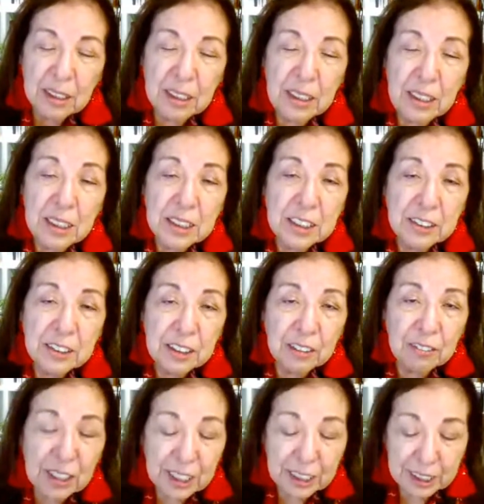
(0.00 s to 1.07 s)
The history
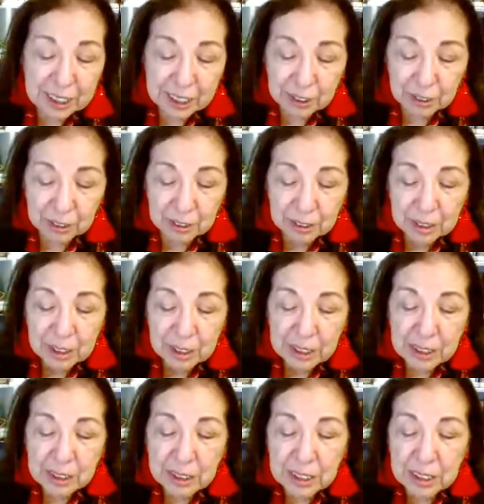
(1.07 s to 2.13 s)
of Laredo,
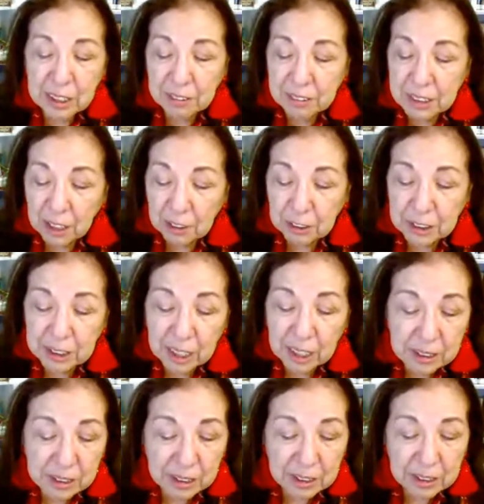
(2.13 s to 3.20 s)
indeed of South
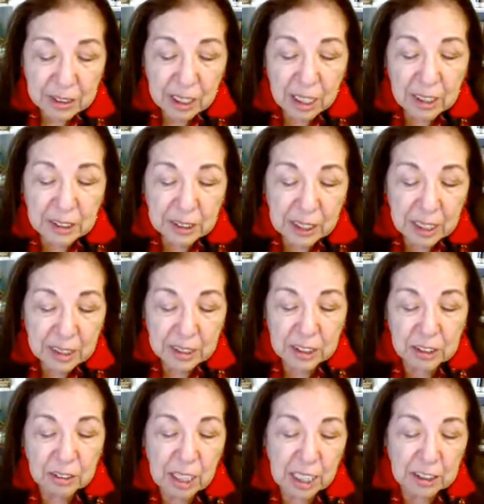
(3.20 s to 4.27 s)
Texas, attests
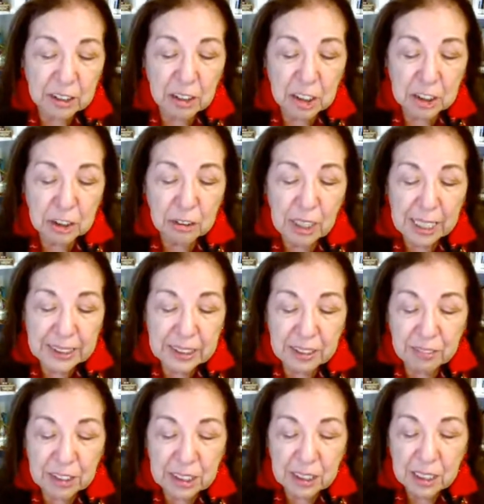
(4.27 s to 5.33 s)
to that cultural
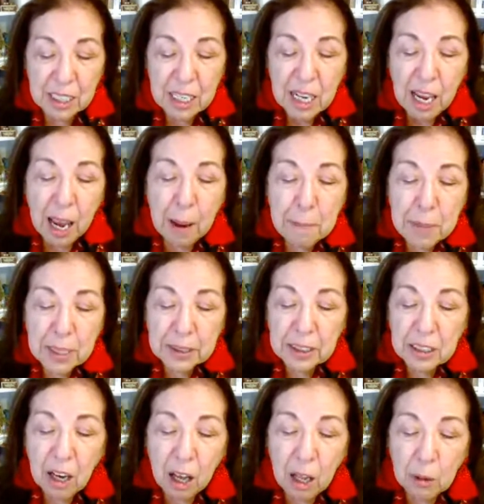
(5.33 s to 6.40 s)
activity amid
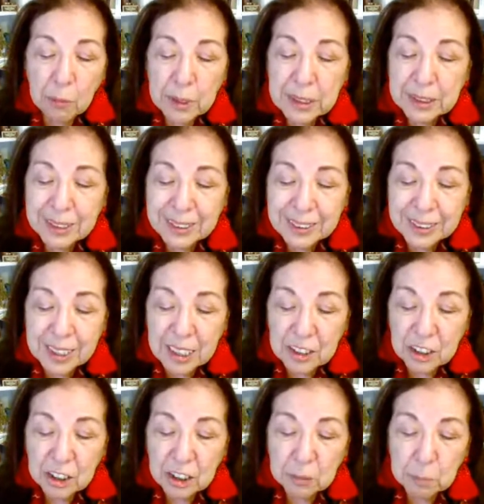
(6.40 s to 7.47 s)
the always
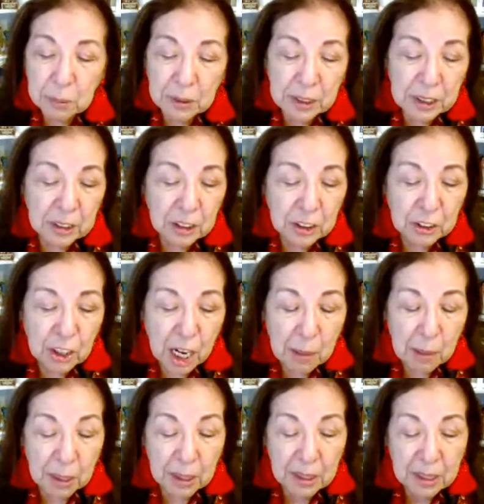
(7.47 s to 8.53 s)
contentious political
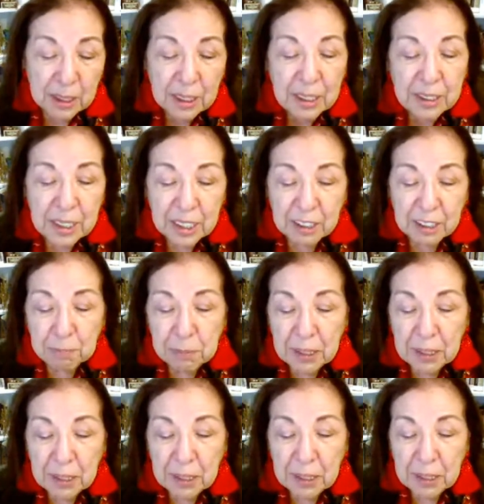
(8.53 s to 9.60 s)
drama that have
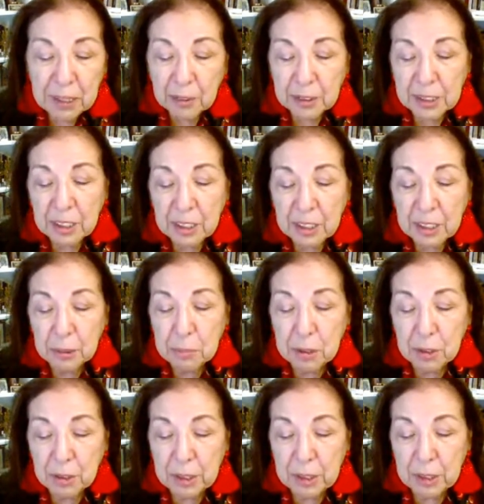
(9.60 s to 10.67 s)
played out in our
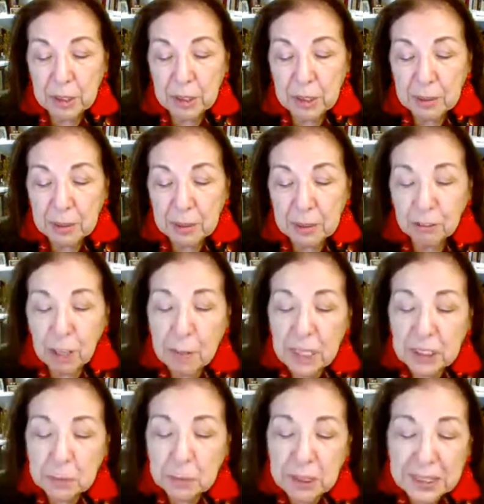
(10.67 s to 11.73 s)
community.
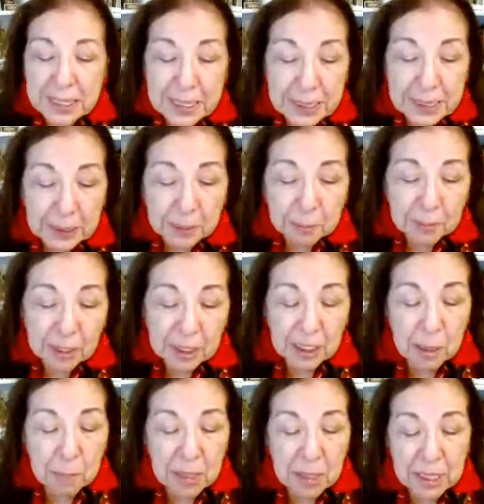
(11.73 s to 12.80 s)
From its beginning
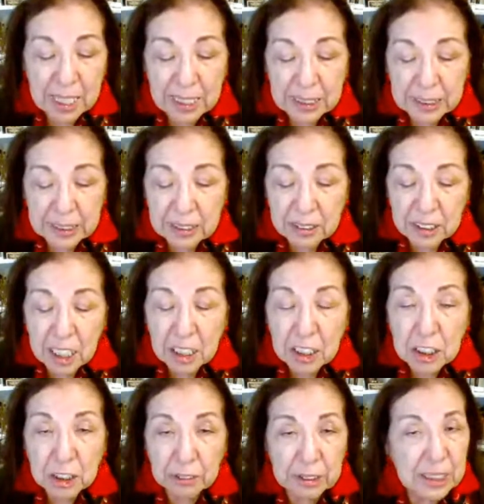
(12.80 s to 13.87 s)
in the mid 18th
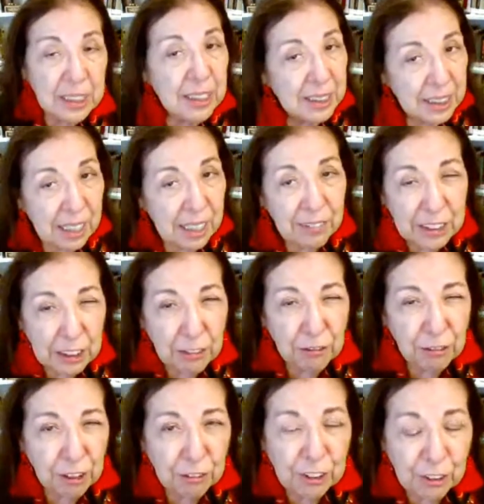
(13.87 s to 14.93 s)
century,
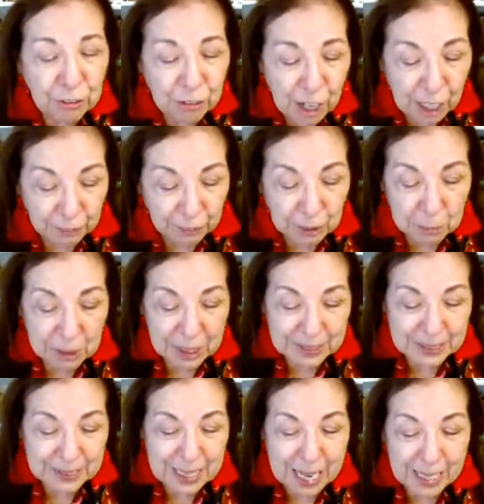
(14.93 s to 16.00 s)
1755 to be
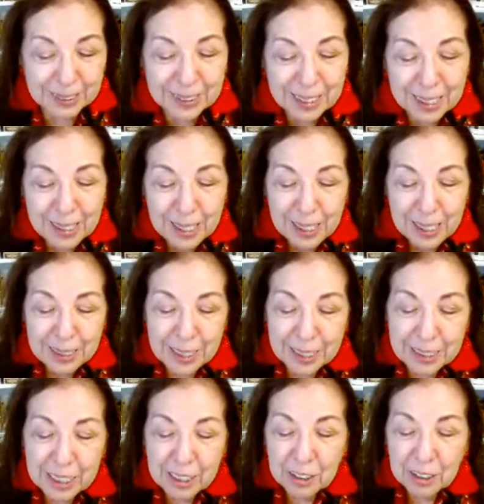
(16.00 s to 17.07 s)
exact,
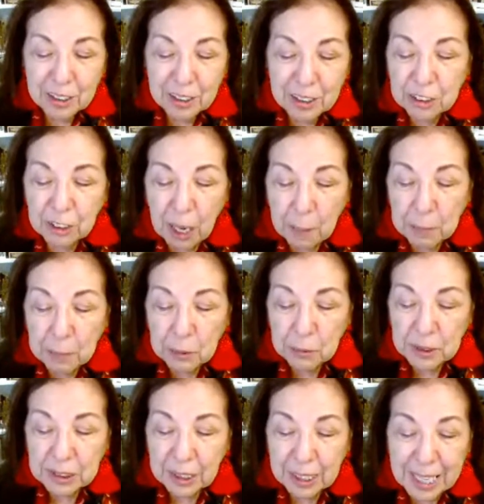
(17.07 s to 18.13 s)
Laredo has
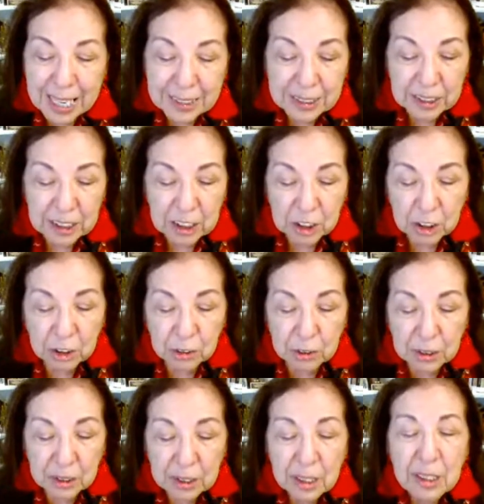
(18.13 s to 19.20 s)
grappled with class
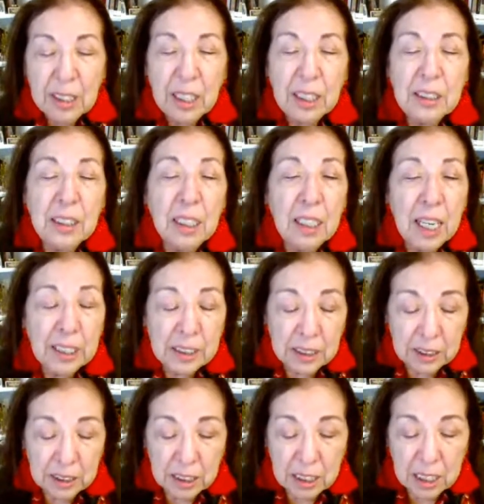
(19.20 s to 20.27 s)
issues and the
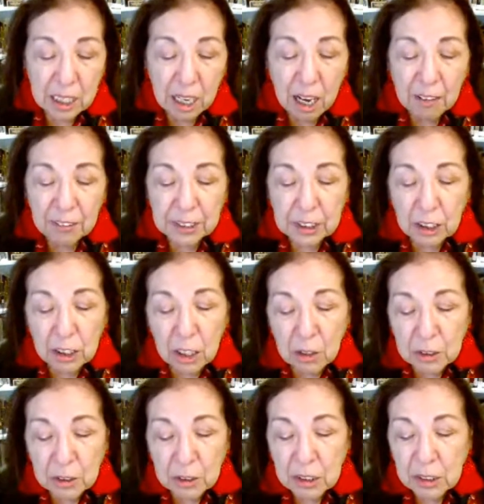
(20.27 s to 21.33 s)
legacy of a
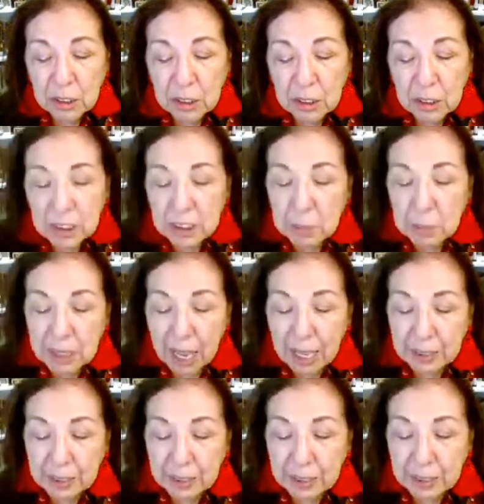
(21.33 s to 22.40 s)
colonialist
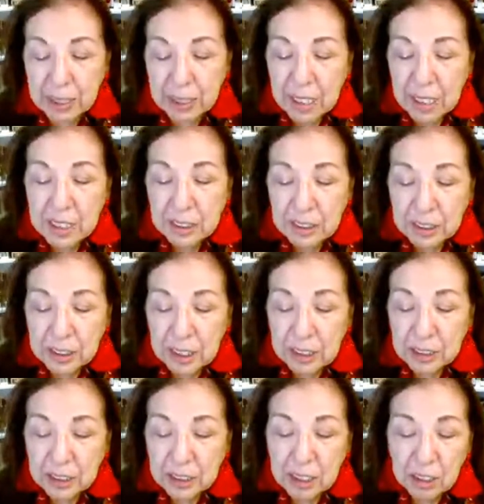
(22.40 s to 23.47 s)
mentality that
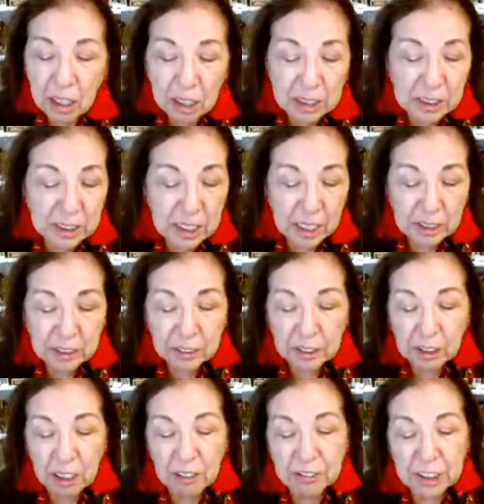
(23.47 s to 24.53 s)
exists in all
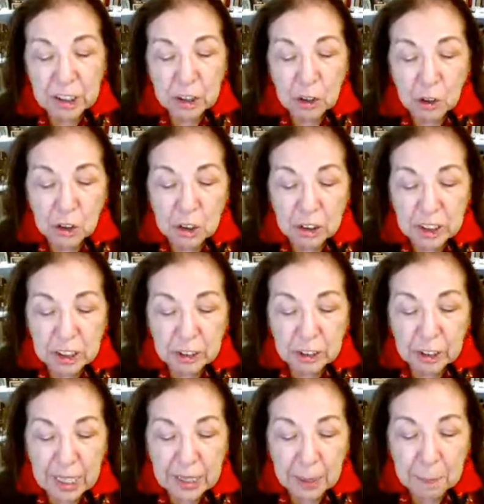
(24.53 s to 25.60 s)
sectors of its social
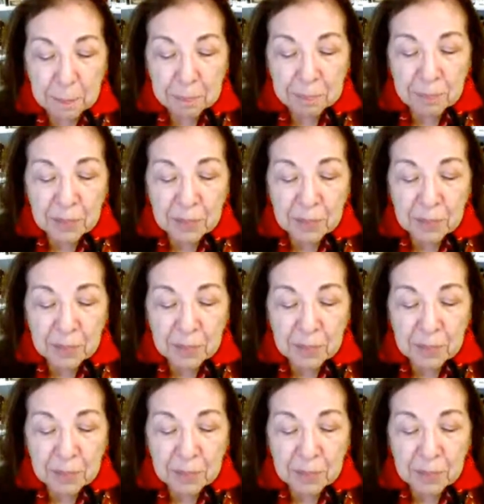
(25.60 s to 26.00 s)
strata,